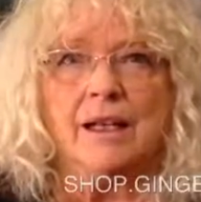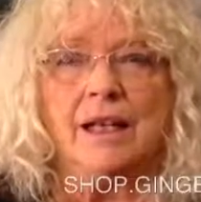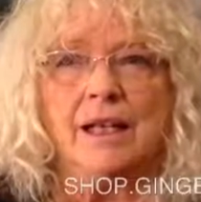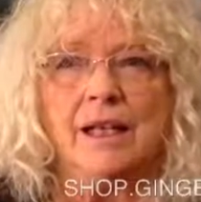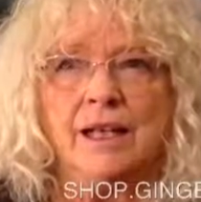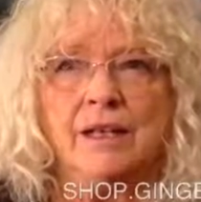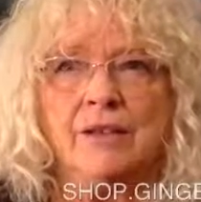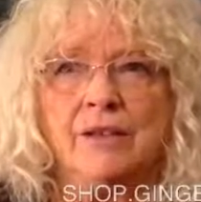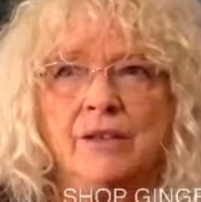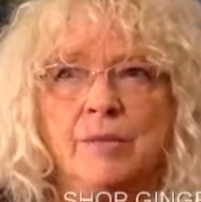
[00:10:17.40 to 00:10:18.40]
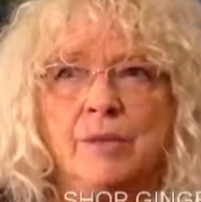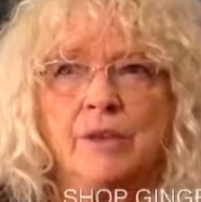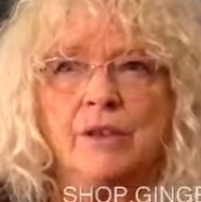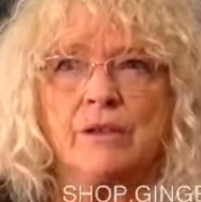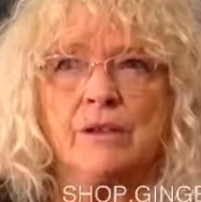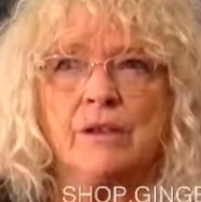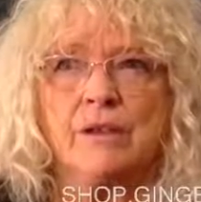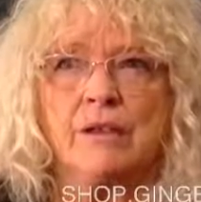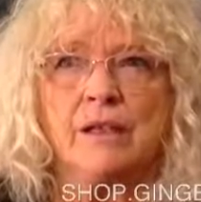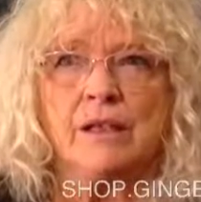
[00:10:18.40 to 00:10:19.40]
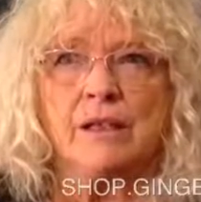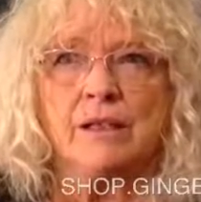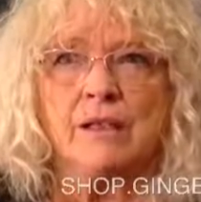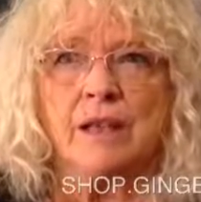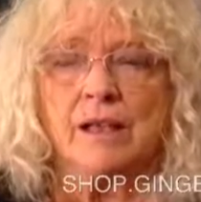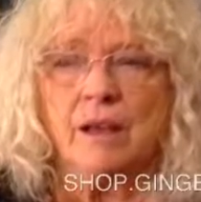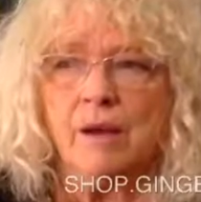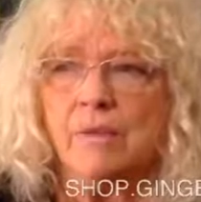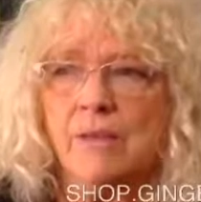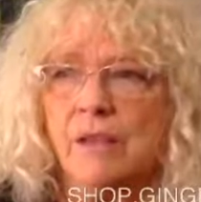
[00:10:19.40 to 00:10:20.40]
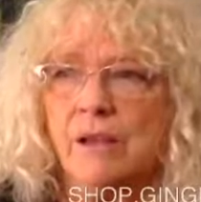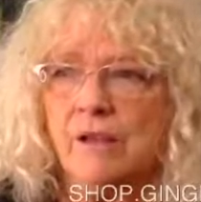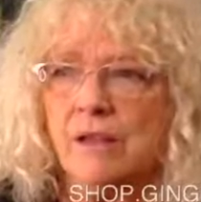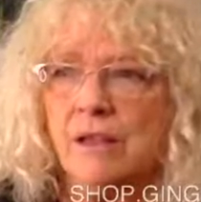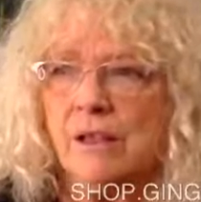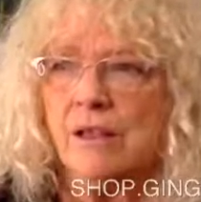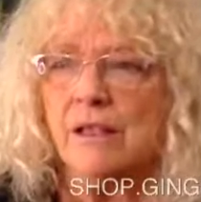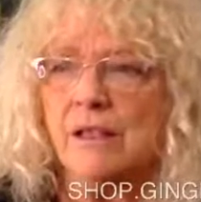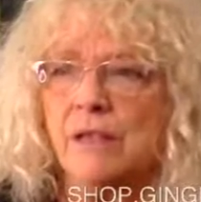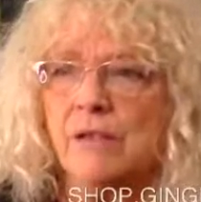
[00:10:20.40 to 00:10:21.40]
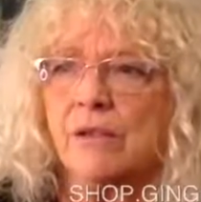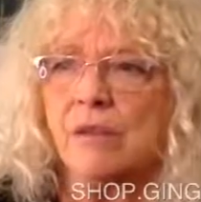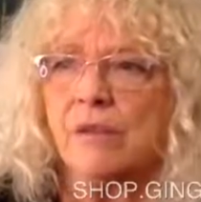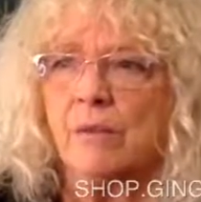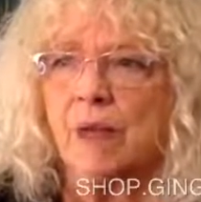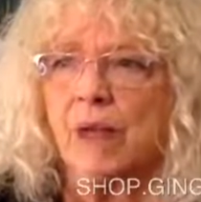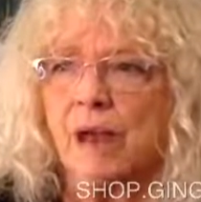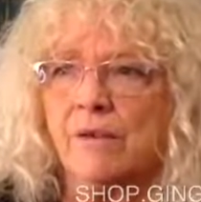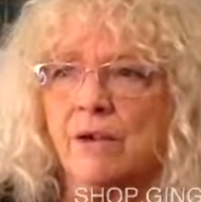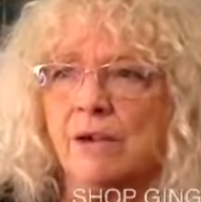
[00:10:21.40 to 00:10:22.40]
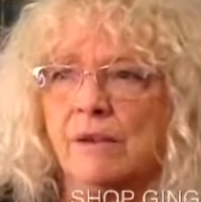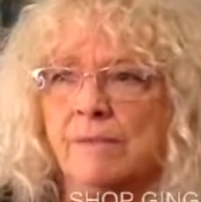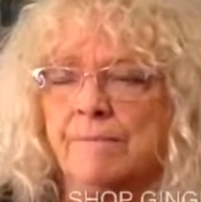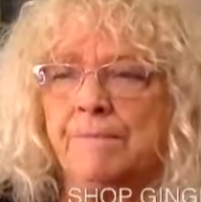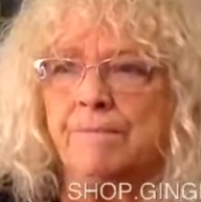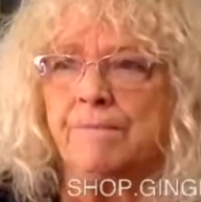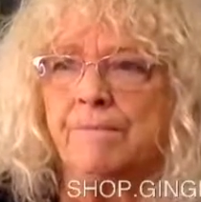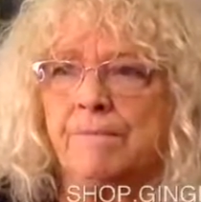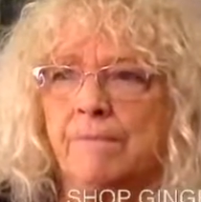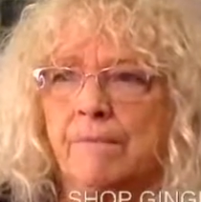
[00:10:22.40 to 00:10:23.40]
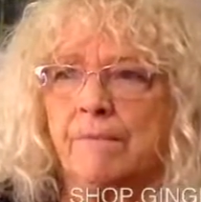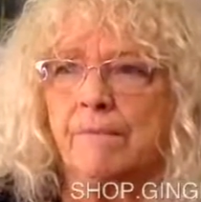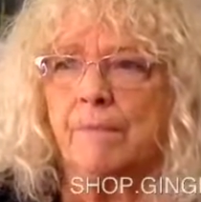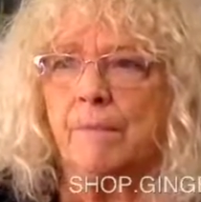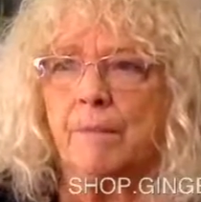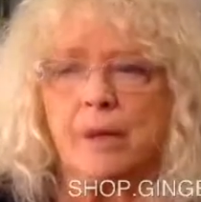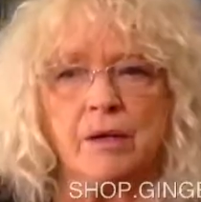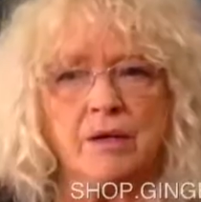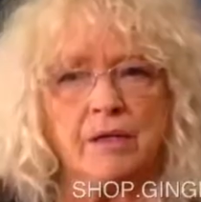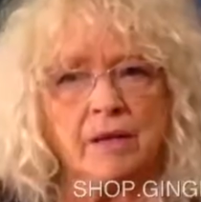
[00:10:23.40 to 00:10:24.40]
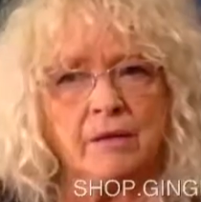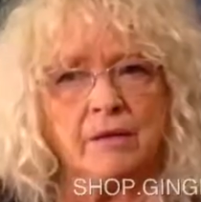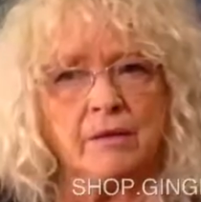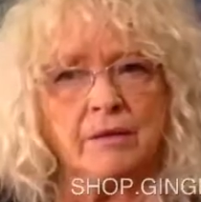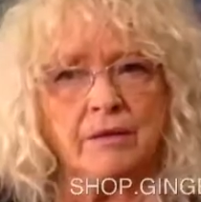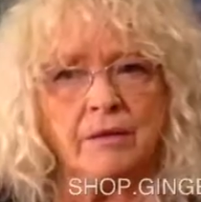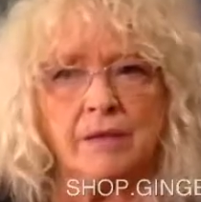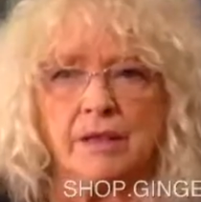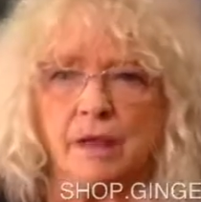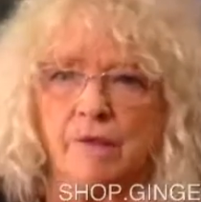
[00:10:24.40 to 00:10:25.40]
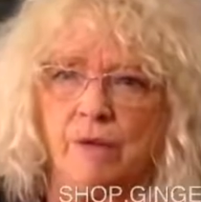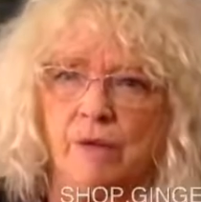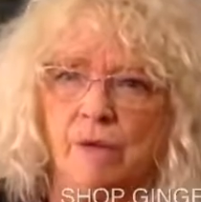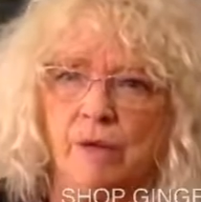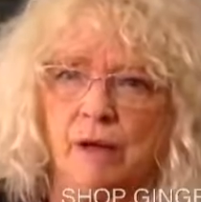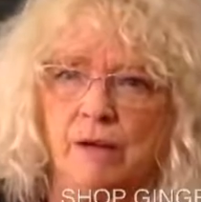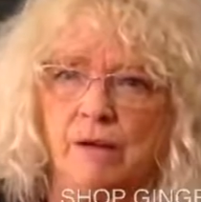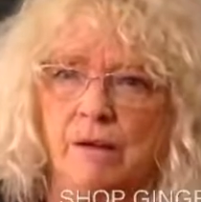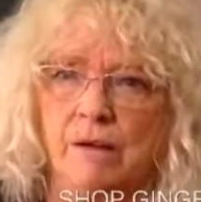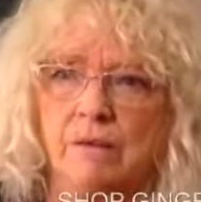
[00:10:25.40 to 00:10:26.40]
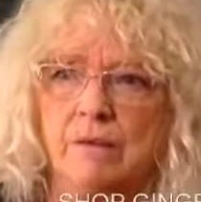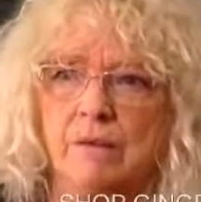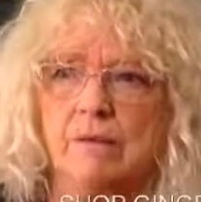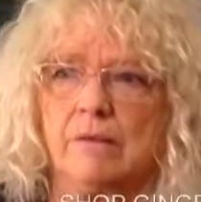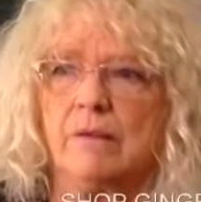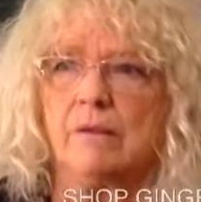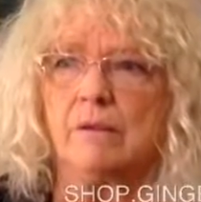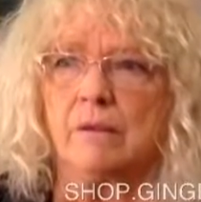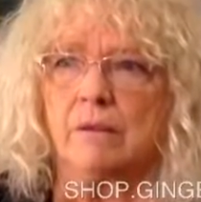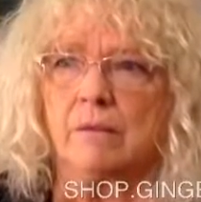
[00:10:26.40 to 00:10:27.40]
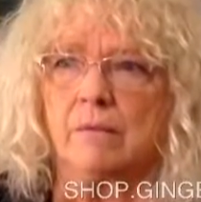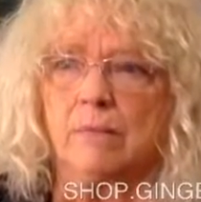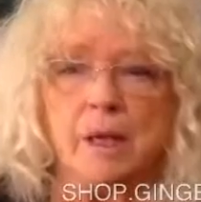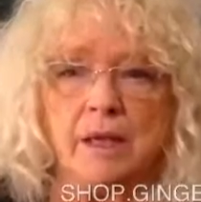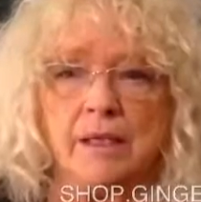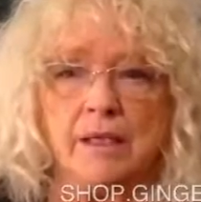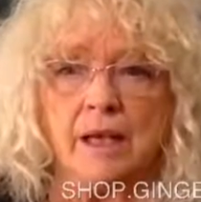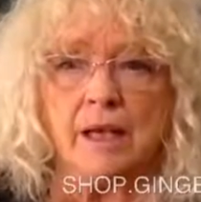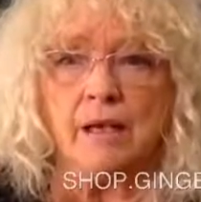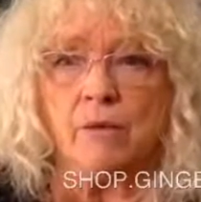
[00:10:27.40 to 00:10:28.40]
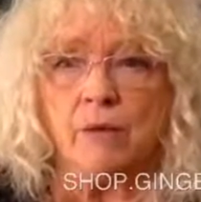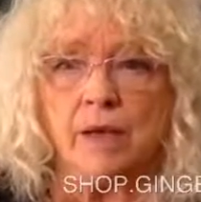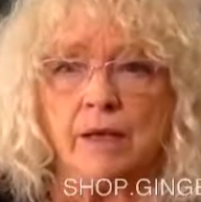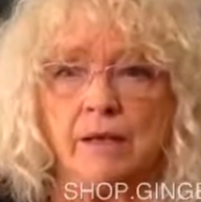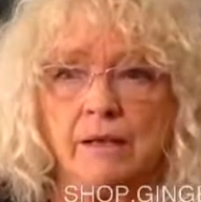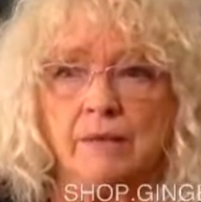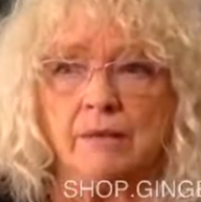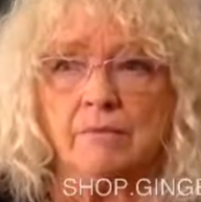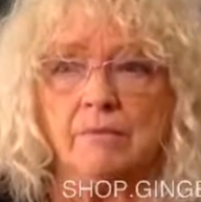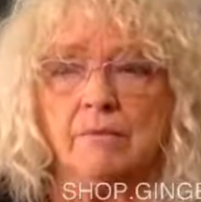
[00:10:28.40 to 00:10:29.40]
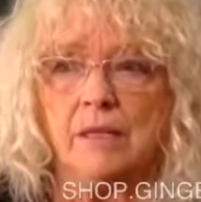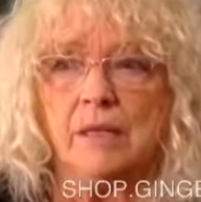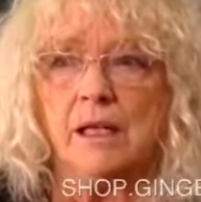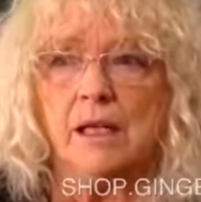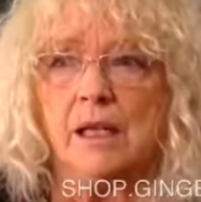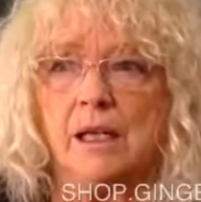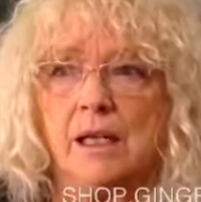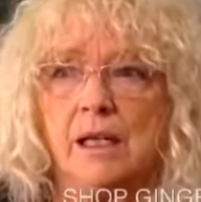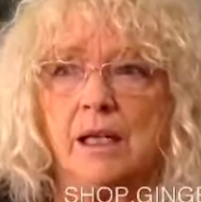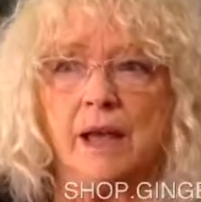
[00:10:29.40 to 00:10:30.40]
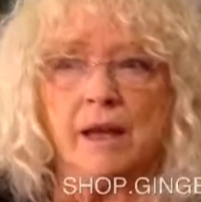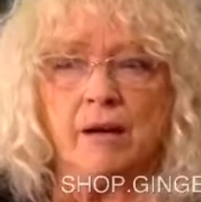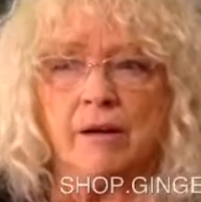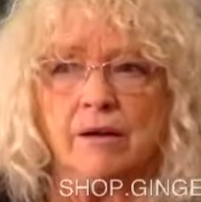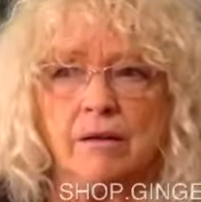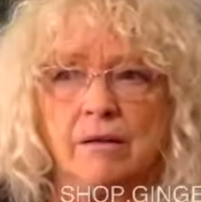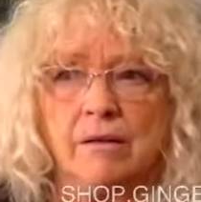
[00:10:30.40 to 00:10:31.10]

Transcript: And then there's the pressure that comes so suddenly to us that we have to be ourselves, discover who we are, meditate, awaken, care.